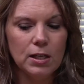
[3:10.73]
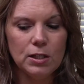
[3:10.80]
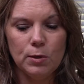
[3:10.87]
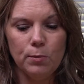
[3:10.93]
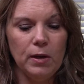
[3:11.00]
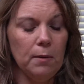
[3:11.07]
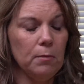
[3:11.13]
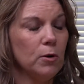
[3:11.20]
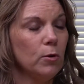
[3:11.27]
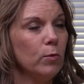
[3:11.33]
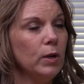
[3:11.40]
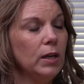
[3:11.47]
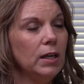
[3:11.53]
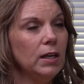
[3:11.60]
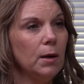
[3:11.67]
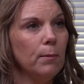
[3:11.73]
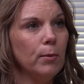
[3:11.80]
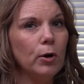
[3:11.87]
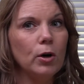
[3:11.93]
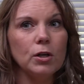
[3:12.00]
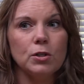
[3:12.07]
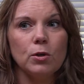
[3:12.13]
to be able to read a
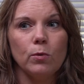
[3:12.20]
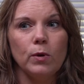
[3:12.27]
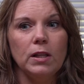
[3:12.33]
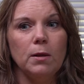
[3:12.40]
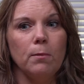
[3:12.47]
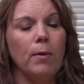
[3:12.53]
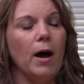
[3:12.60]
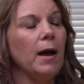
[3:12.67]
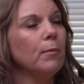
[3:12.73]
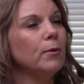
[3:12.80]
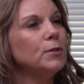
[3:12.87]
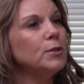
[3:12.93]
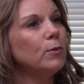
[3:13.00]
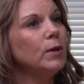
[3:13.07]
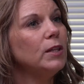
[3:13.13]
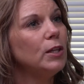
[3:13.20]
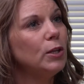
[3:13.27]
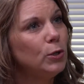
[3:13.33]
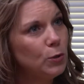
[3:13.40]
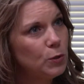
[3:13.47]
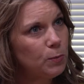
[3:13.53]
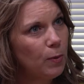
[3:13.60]
book, to read the Bible, to read the
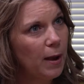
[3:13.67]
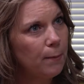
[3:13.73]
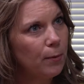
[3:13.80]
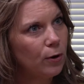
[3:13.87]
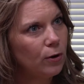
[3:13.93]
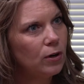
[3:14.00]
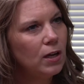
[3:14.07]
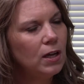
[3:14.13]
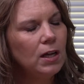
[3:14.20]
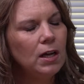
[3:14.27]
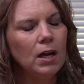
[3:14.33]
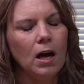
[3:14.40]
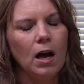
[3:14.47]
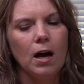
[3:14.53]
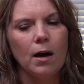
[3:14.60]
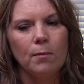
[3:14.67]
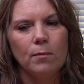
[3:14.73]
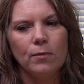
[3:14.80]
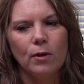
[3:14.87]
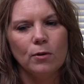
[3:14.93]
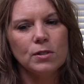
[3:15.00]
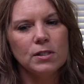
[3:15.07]
newspaper.
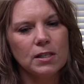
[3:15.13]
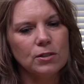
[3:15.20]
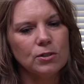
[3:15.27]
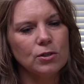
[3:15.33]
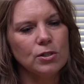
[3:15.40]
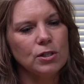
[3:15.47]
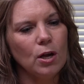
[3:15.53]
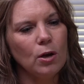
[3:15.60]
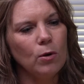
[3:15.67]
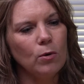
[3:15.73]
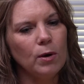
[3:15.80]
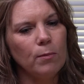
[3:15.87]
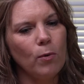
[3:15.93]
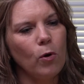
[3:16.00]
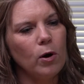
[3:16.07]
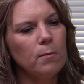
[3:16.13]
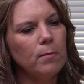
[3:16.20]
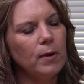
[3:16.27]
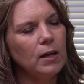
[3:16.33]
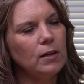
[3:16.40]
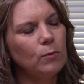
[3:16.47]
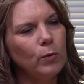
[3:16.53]
Those things are so important,
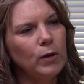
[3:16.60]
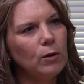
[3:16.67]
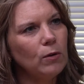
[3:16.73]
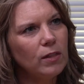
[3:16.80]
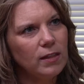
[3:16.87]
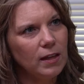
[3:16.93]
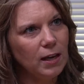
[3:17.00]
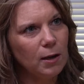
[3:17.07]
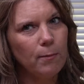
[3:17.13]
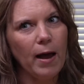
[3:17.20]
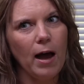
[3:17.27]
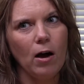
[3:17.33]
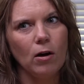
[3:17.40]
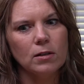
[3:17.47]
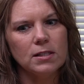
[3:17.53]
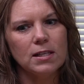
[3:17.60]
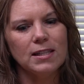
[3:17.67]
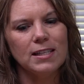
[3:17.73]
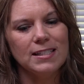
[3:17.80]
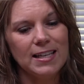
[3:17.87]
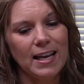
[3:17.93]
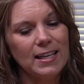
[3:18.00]
but we don't think about
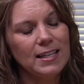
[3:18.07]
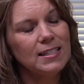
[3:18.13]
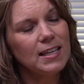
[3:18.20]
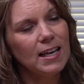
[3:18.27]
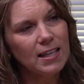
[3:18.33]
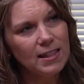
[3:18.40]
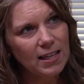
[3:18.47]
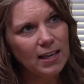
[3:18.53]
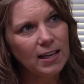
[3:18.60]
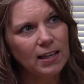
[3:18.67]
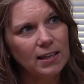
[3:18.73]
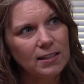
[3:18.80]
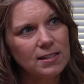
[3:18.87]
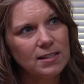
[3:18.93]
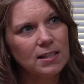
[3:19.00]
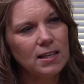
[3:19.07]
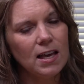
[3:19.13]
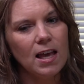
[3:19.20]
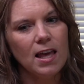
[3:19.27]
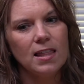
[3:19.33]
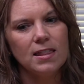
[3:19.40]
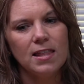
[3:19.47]
the day-to-day things
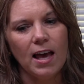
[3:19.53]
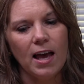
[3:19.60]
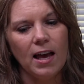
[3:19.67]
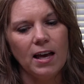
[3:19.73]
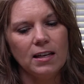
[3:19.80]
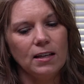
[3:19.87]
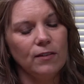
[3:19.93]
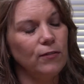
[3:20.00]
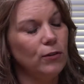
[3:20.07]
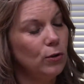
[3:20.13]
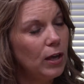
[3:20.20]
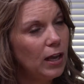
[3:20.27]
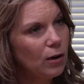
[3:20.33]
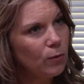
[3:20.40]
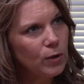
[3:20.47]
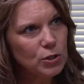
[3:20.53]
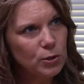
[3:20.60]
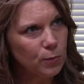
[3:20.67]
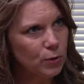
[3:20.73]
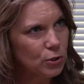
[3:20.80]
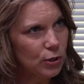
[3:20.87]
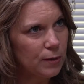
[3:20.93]
that if you can't read your
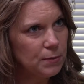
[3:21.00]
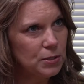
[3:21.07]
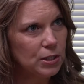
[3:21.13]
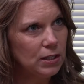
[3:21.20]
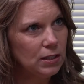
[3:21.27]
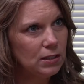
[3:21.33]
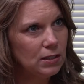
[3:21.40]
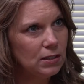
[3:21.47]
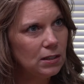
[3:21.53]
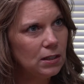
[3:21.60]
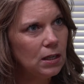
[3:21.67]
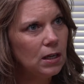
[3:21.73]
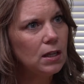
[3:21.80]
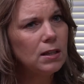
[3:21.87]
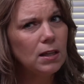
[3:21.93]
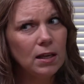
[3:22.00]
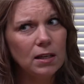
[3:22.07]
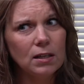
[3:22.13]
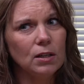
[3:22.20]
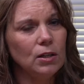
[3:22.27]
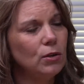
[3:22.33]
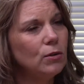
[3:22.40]
prescription,
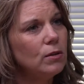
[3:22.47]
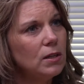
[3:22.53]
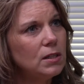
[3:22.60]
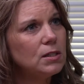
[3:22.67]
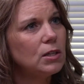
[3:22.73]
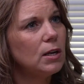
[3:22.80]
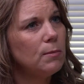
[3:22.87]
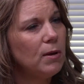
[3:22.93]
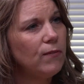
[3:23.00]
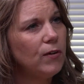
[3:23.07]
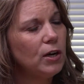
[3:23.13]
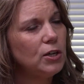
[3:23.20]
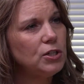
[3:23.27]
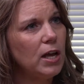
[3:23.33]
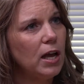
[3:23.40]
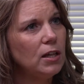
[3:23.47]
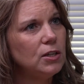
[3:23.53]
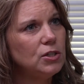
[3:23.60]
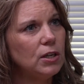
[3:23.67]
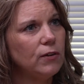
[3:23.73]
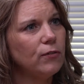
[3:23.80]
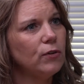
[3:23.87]
then it's going to be very
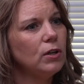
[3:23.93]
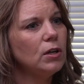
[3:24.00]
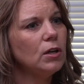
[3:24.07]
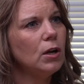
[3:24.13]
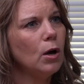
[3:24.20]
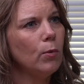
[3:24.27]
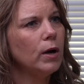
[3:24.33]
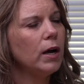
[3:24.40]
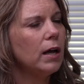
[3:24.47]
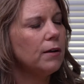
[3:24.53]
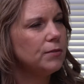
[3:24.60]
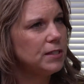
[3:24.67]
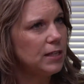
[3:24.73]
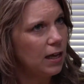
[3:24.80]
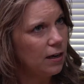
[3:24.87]
challenging for you to know what kind of side